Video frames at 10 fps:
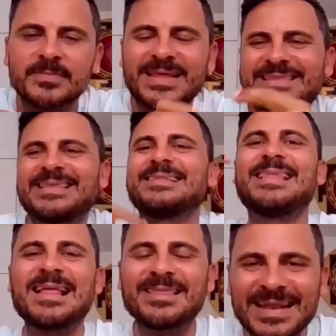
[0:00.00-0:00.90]
that the,
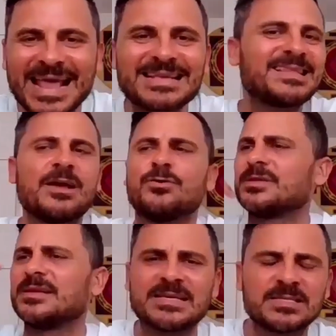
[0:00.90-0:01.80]
then the next day or
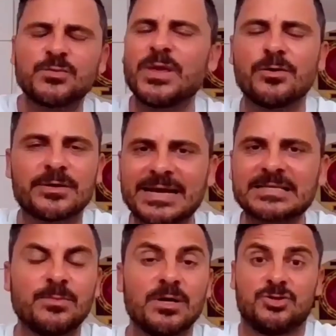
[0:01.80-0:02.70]
the next week or
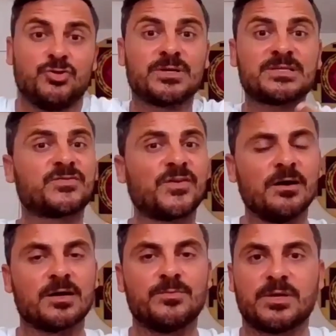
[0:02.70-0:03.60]
next month you are
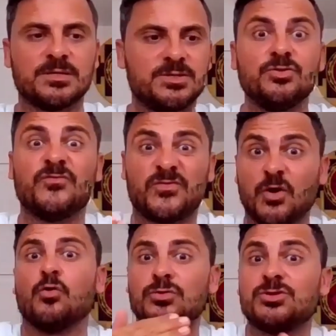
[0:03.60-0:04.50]
stronger because you've
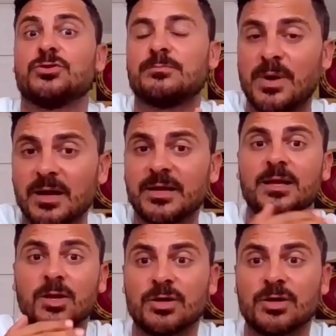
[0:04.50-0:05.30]
told your body,